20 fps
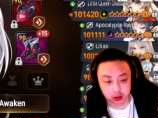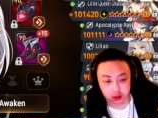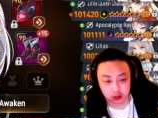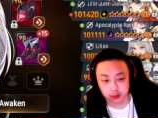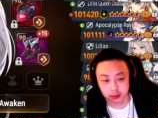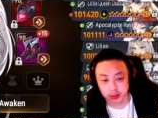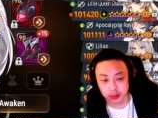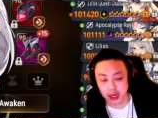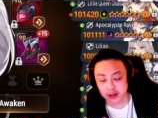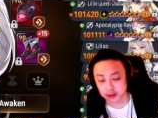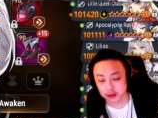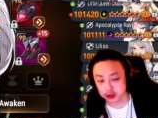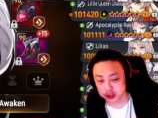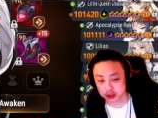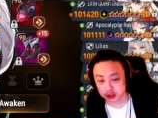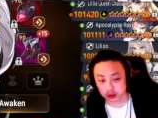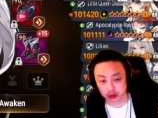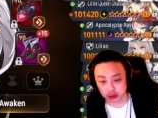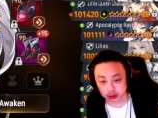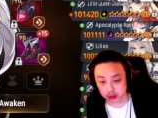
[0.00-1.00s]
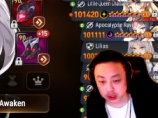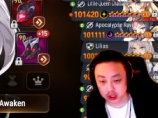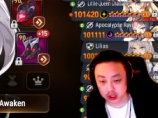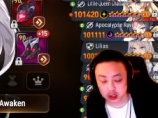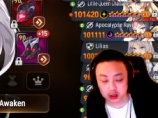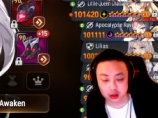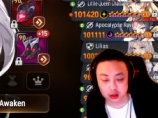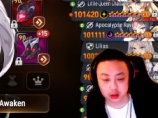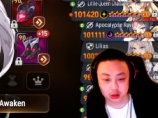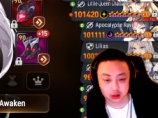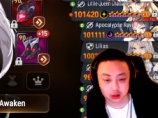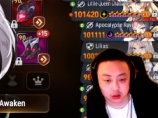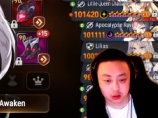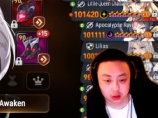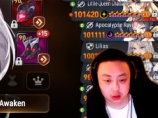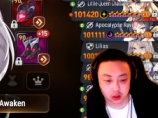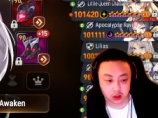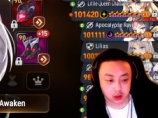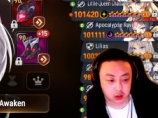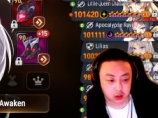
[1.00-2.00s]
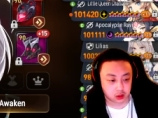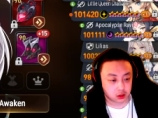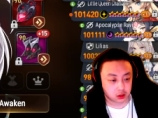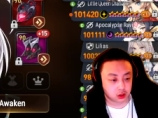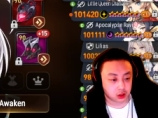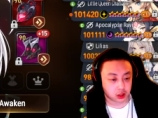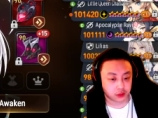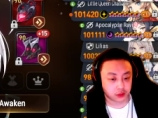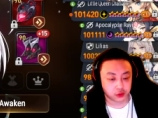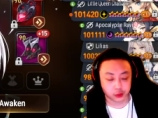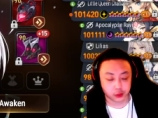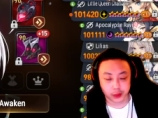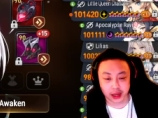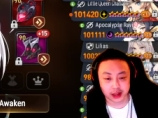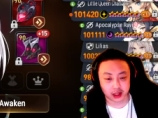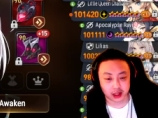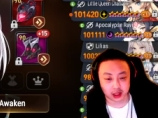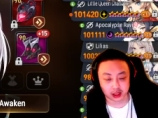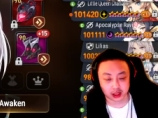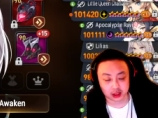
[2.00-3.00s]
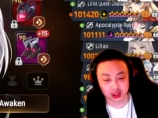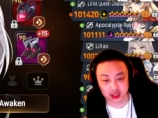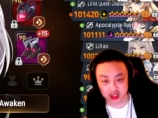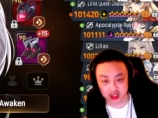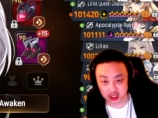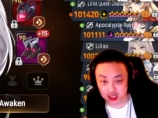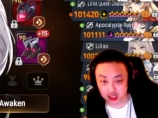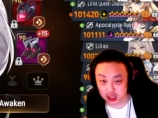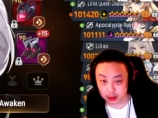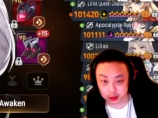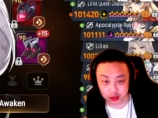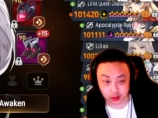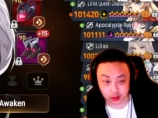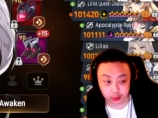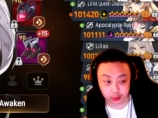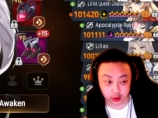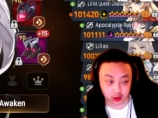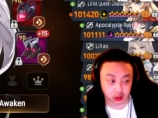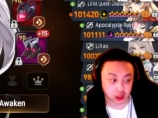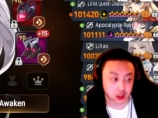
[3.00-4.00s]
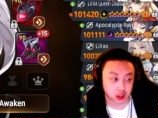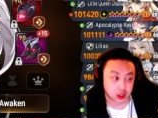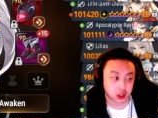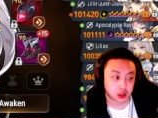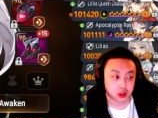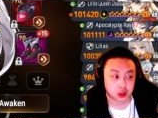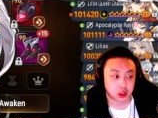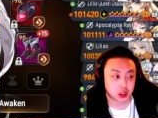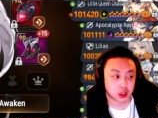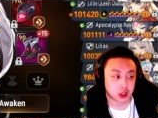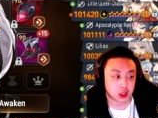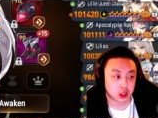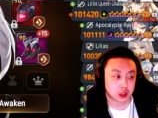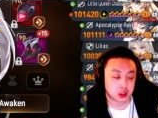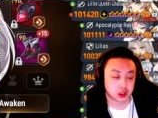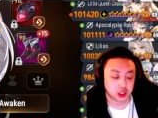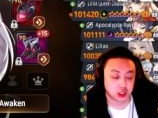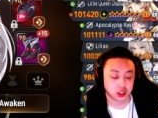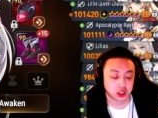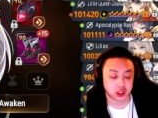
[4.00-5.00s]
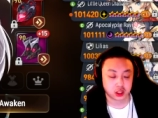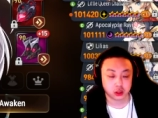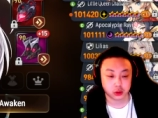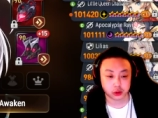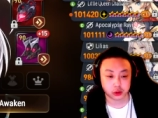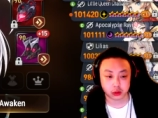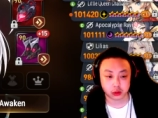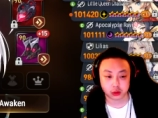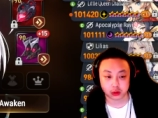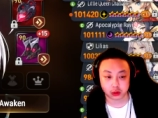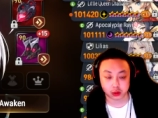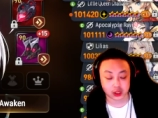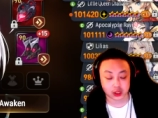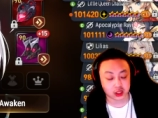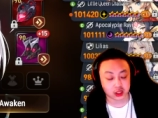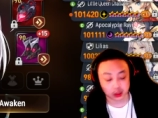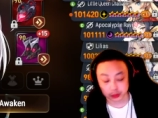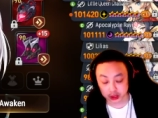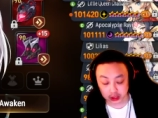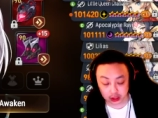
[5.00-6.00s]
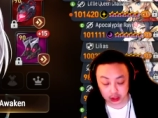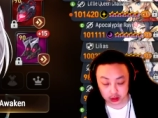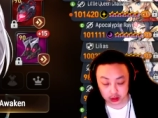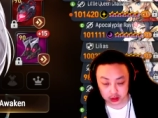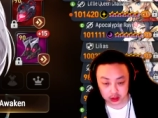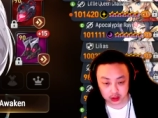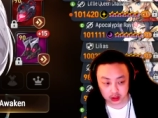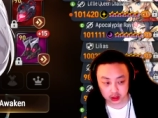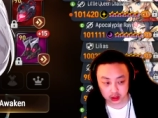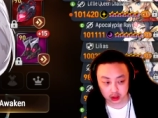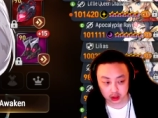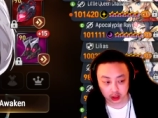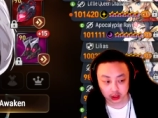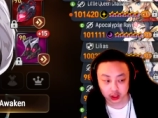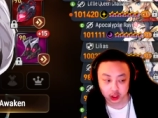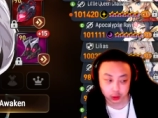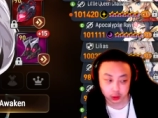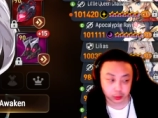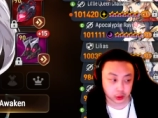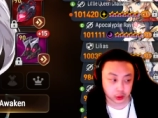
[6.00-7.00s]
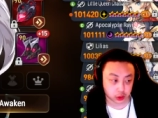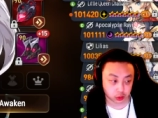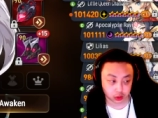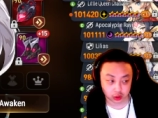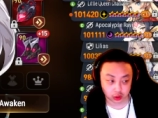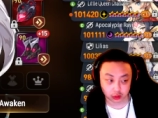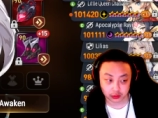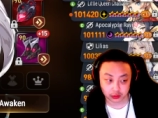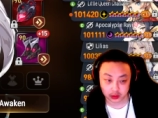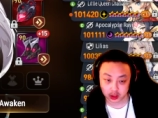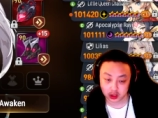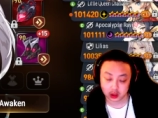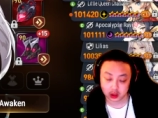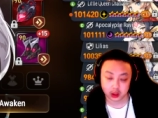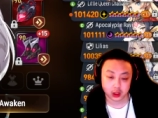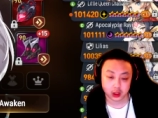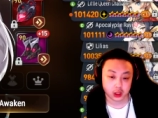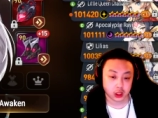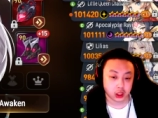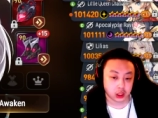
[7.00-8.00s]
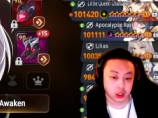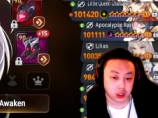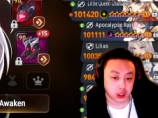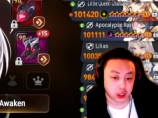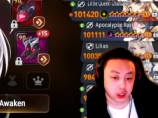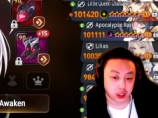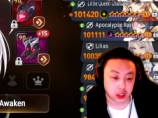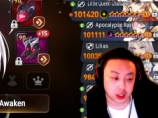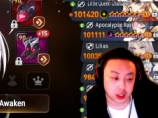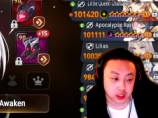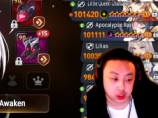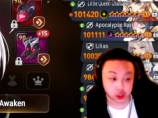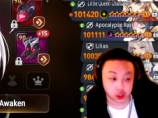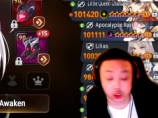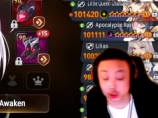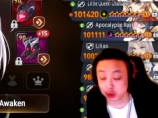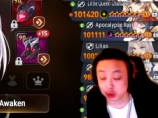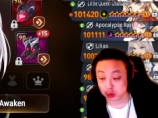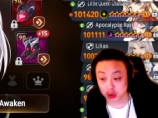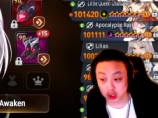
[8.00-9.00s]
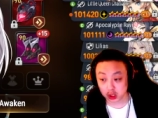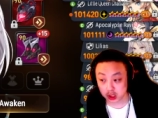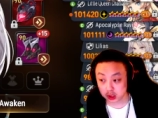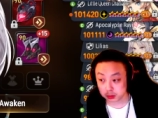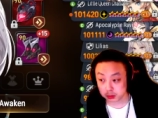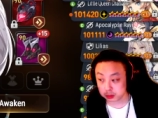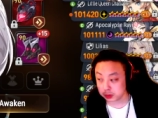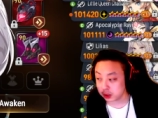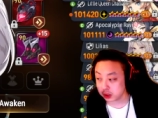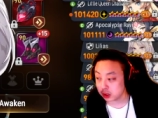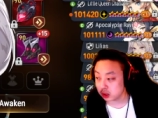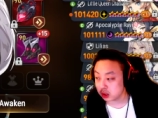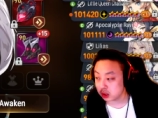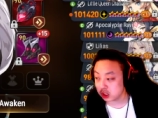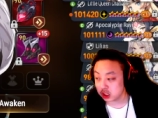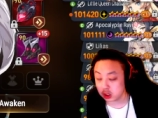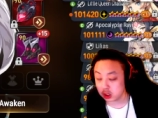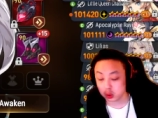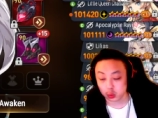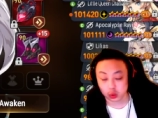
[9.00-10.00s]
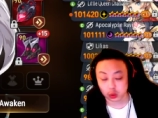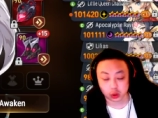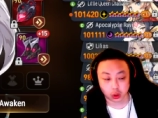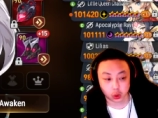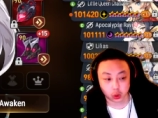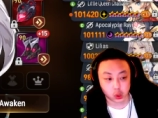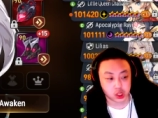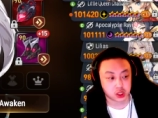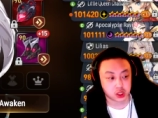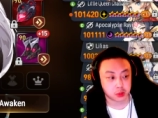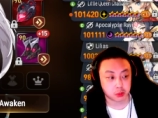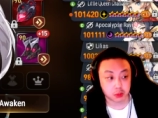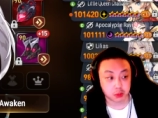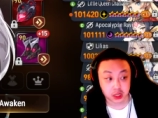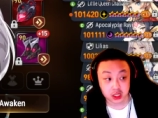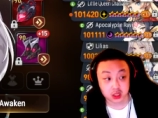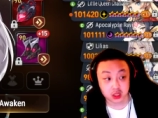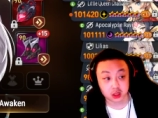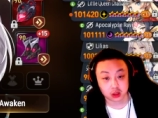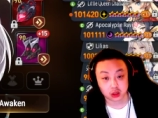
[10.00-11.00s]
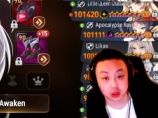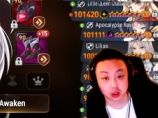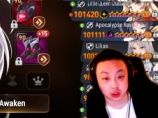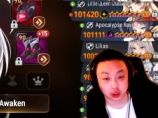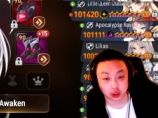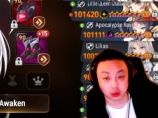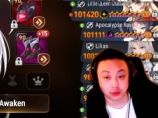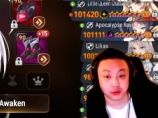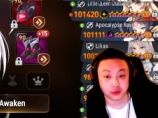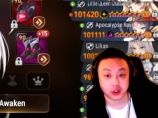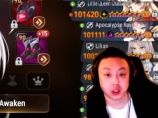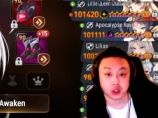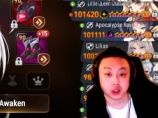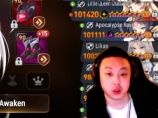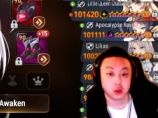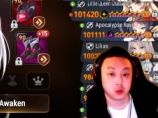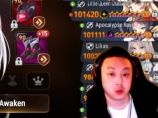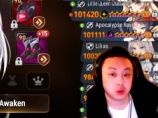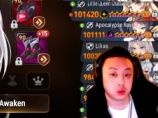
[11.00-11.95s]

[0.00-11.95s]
Pavel skill 3s. If you ban like the Cidd or something, then he skill 3 something else, and then you push with Euphine, as long as you cut. But he will always miss the Euphine